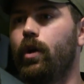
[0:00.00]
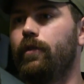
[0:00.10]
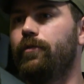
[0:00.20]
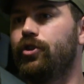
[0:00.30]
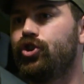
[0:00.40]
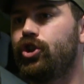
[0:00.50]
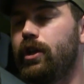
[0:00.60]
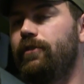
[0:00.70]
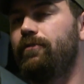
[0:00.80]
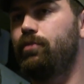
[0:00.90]
one of the
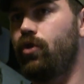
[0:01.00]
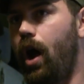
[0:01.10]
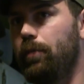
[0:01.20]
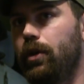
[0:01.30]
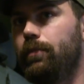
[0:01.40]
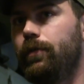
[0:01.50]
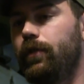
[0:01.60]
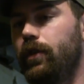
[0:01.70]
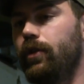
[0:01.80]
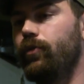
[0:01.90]
chief
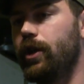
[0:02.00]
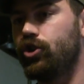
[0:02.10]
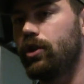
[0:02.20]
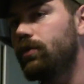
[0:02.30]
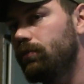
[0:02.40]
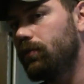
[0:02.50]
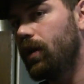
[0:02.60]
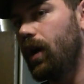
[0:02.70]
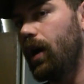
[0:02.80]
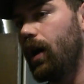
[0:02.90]
problems in the region
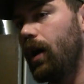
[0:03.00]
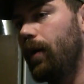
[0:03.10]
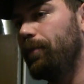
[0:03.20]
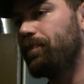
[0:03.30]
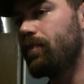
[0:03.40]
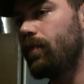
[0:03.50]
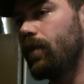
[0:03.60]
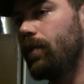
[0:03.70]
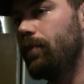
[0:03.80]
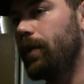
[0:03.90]
um,
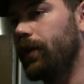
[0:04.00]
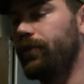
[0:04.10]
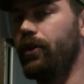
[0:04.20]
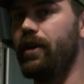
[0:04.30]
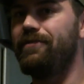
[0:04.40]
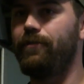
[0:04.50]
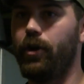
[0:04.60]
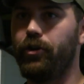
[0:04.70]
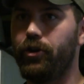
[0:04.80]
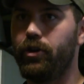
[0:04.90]
because they're a
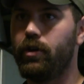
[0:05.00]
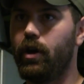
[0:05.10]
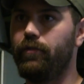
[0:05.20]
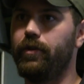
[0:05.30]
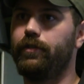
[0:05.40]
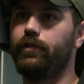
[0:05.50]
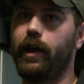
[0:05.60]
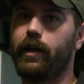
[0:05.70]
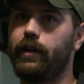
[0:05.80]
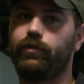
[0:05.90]
funder of this
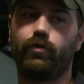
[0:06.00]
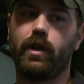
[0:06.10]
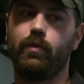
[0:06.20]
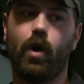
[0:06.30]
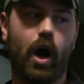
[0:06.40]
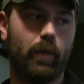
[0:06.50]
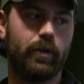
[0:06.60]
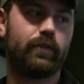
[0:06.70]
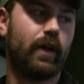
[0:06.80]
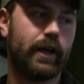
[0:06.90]
like extreme
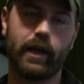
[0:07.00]
Wahhabist